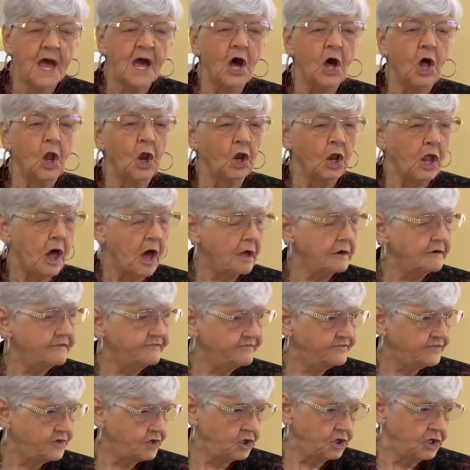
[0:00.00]
a lot
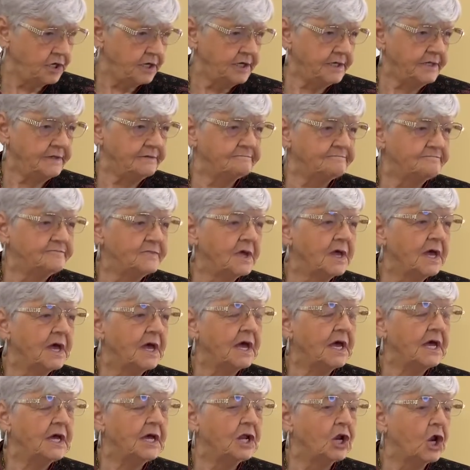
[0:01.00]
of fun
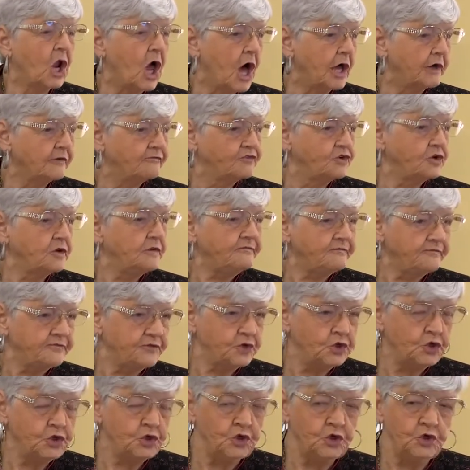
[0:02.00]
and a lot of good
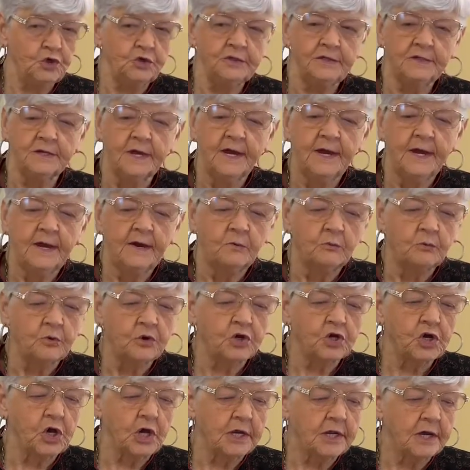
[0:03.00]
food
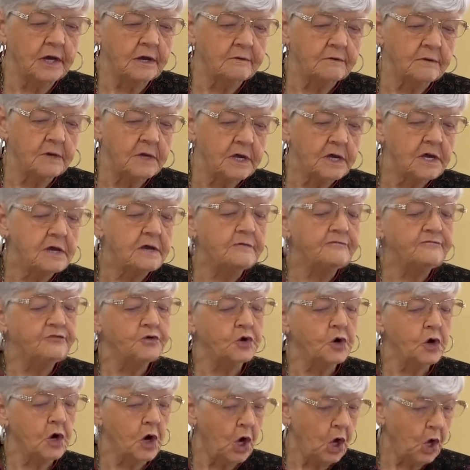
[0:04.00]
we're gonna, if
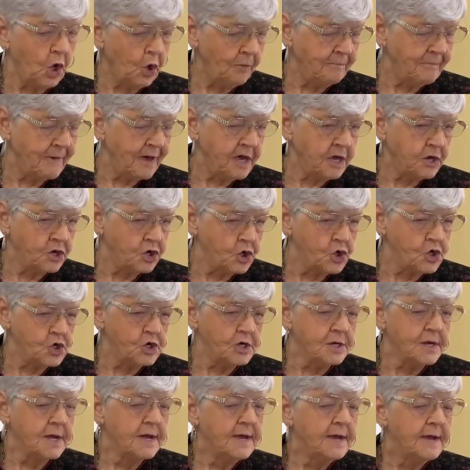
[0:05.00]
you're a
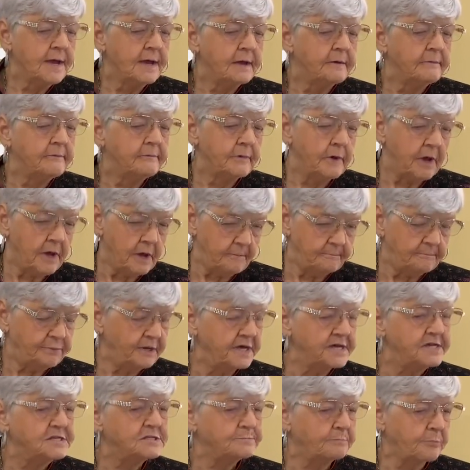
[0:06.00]
homemaker, uh,
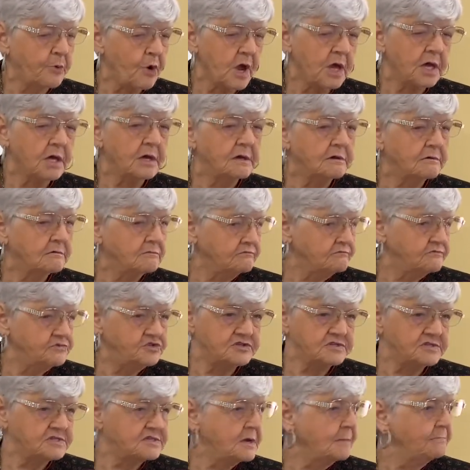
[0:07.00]
please bring a
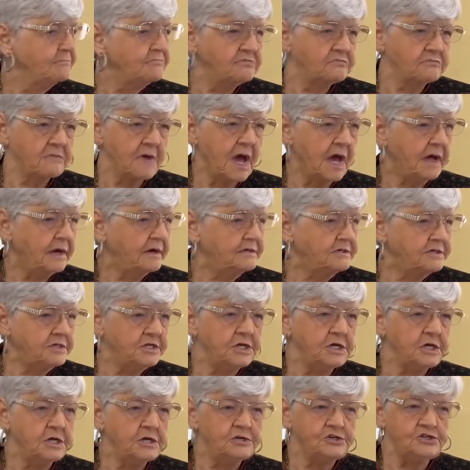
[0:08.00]
just some kind of
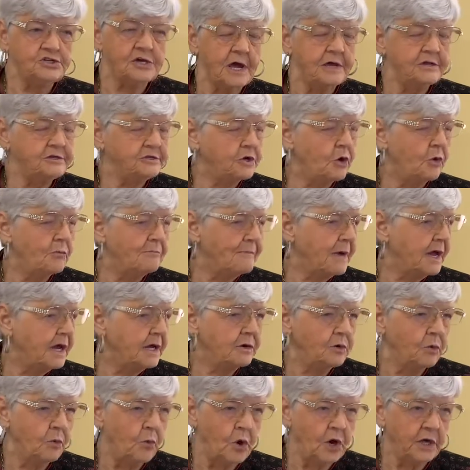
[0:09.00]
dish. don't
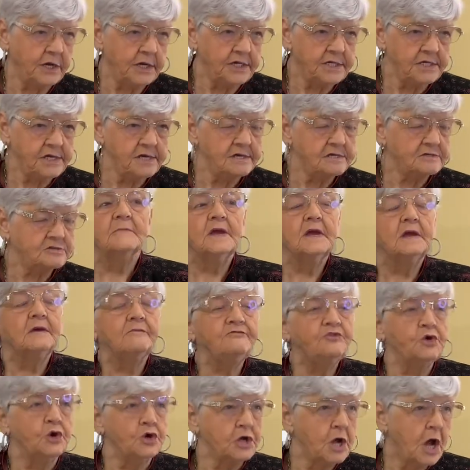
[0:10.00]
matter what it is.
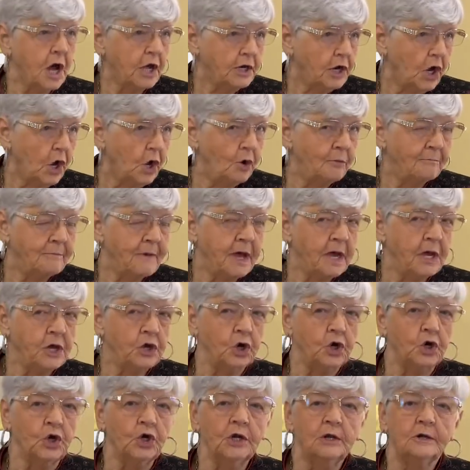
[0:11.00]
If you're not a
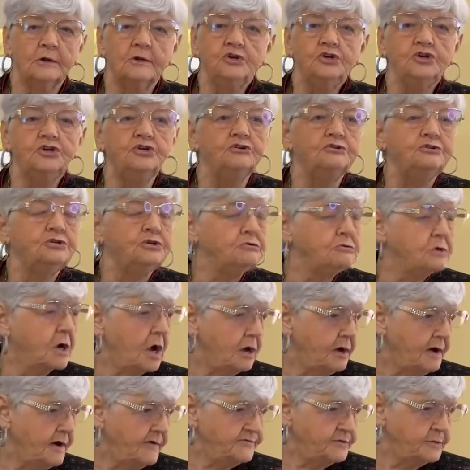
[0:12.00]
homemaker, you do
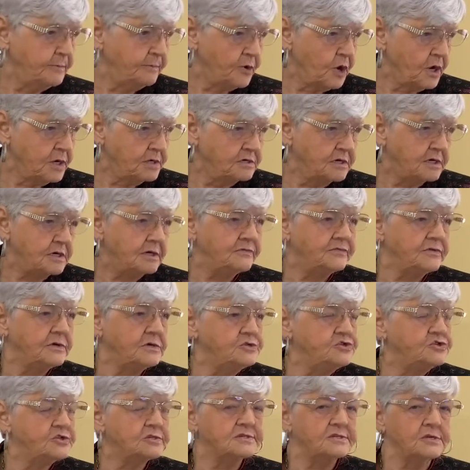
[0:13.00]
not have to bring nothing.
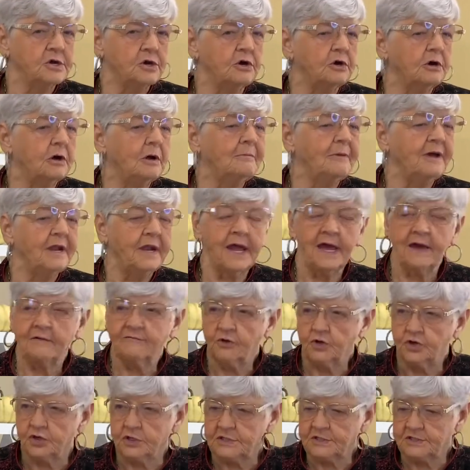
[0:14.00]
Just come and have a
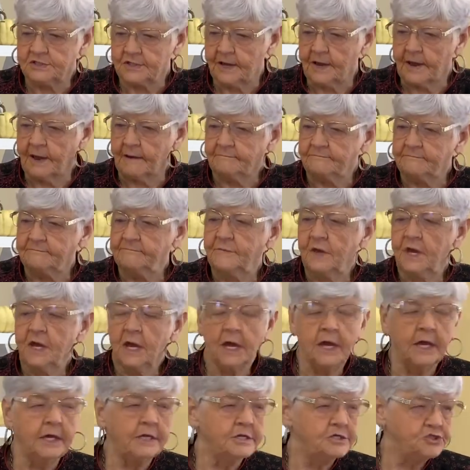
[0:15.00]
good time
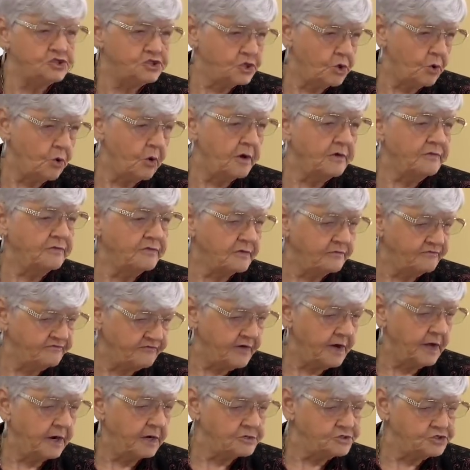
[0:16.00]
and enjoy the
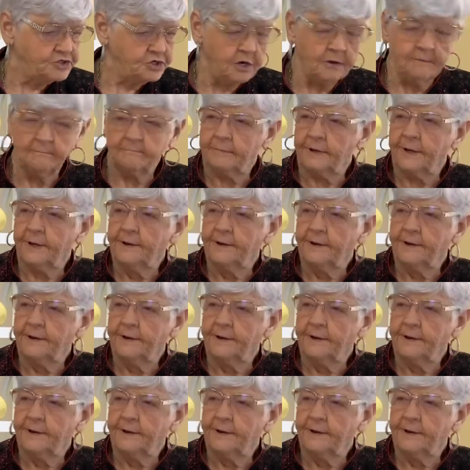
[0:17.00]
fellowship.